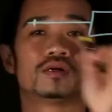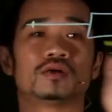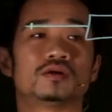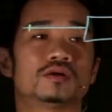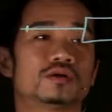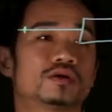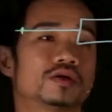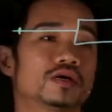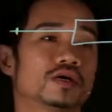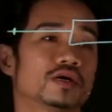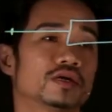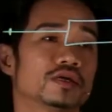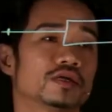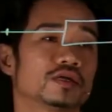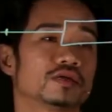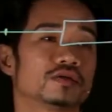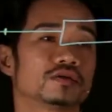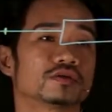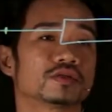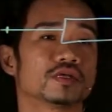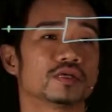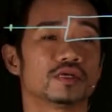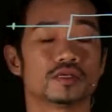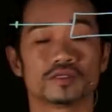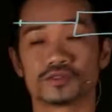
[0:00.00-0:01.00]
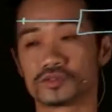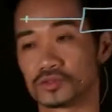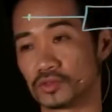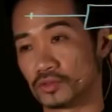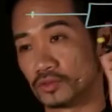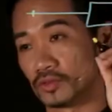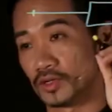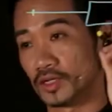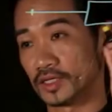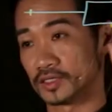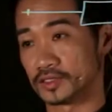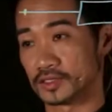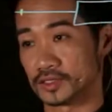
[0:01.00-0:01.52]
All right, okay,
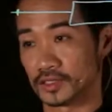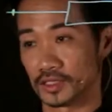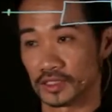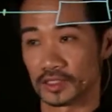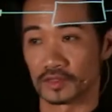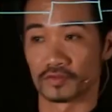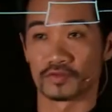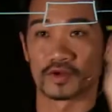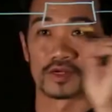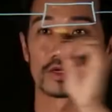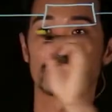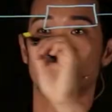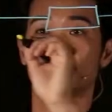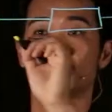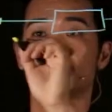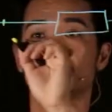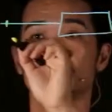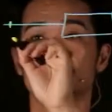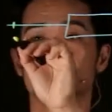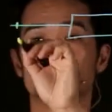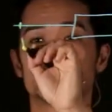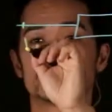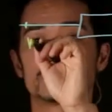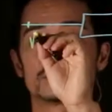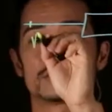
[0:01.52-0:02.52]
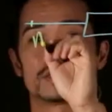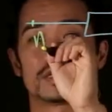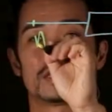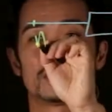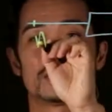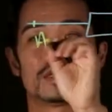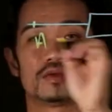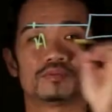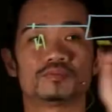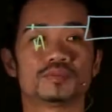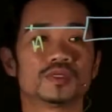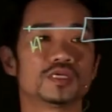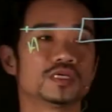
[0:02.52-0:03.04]
so let's say if I call this
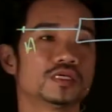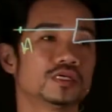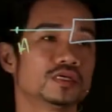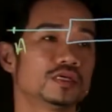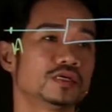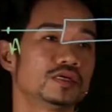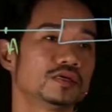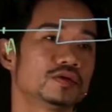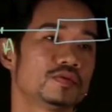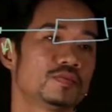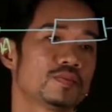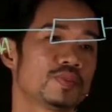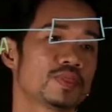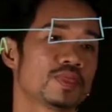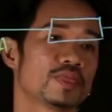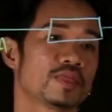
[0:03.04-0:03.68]
AB